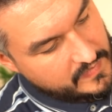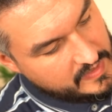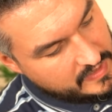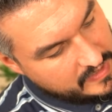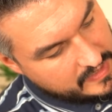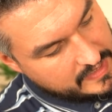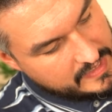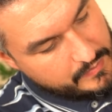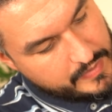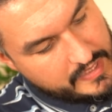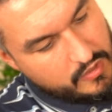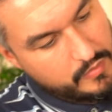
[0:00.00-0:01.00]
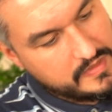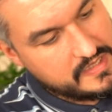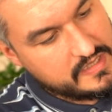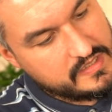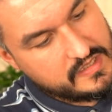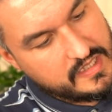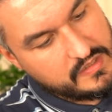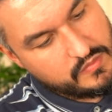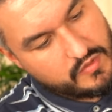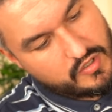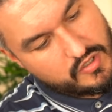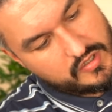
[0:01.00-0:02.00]
and I pick it up into the sides.
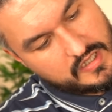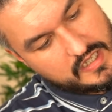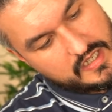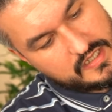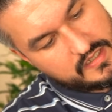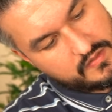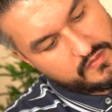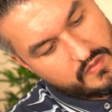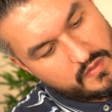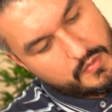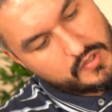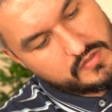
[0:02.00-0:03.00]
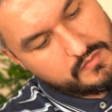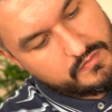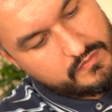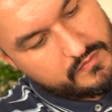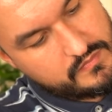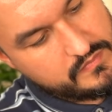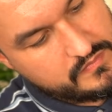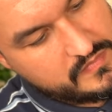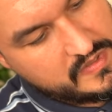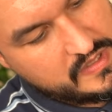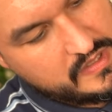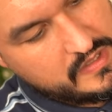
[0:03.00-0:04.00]
We've got our guide from the bottom,
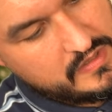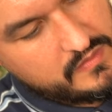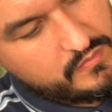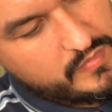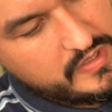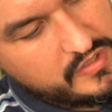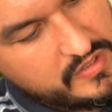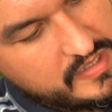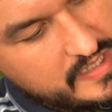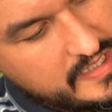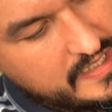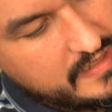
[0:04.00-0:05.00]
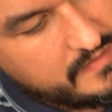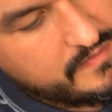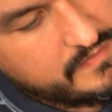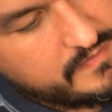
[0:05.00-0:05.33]
which is here.